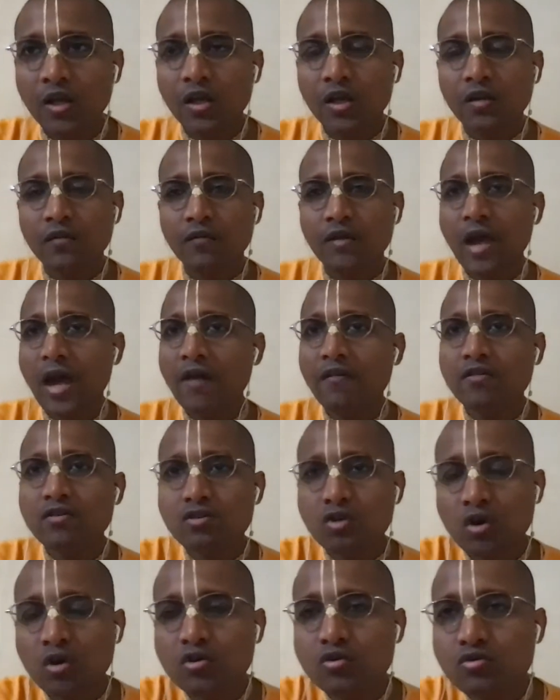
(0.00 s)
We have a
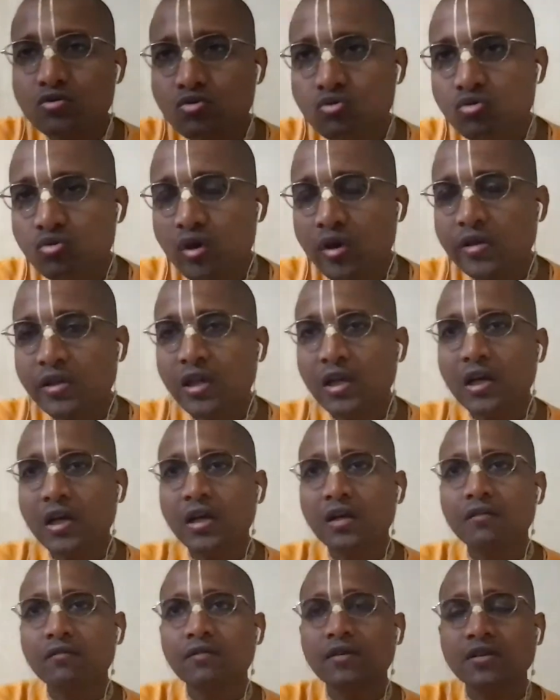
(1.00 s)
choice to either
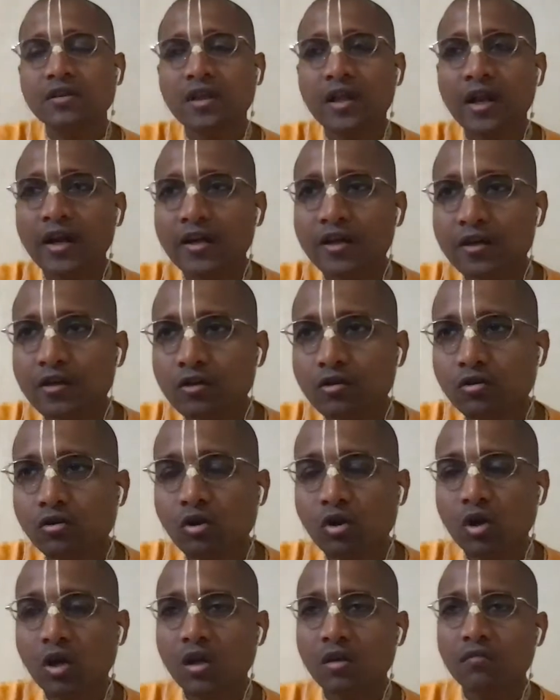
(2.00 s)
live with gratitude or
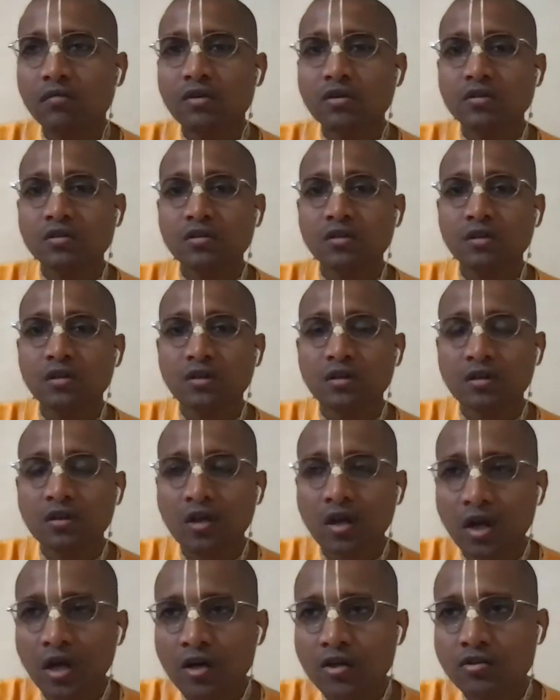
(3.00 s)
live with
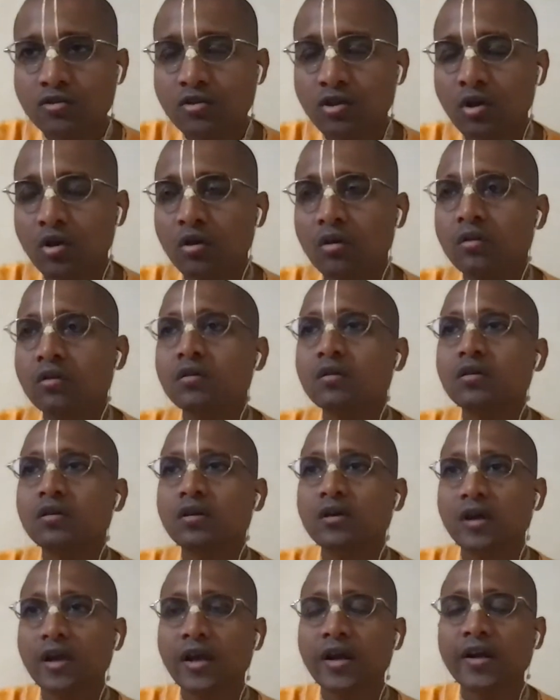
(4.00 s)
grudge or
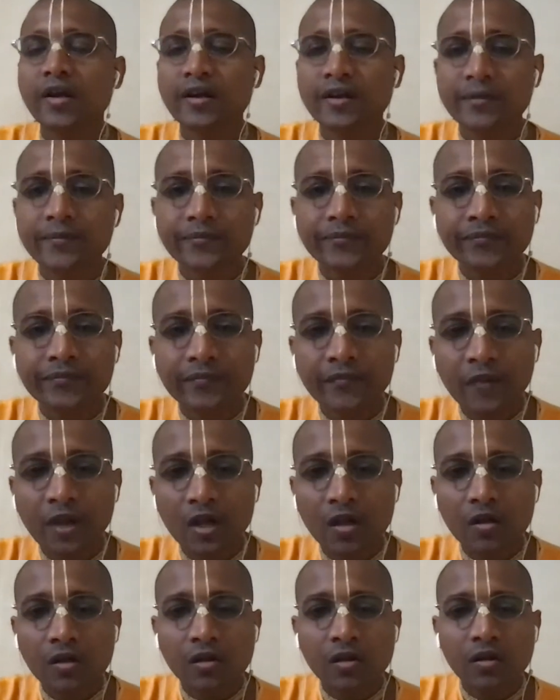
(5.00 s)
greed.
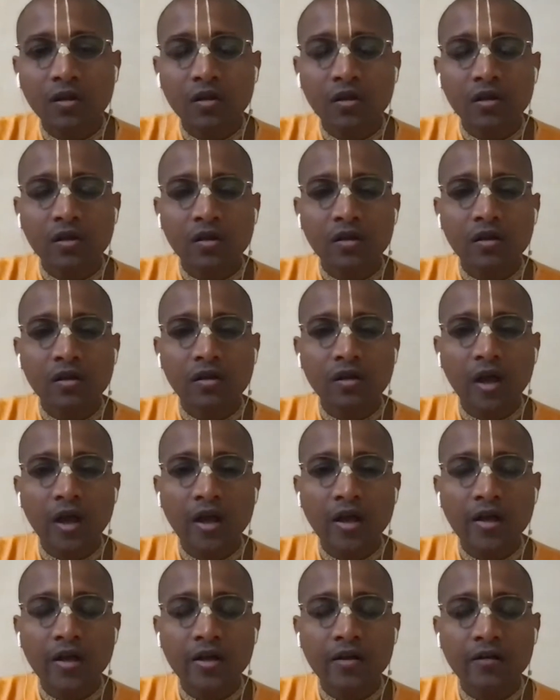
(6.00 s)

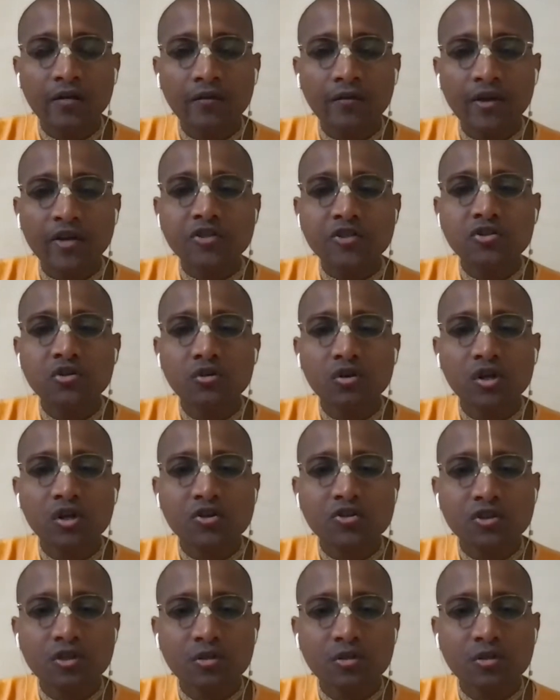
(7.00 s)
And Vaishnav culture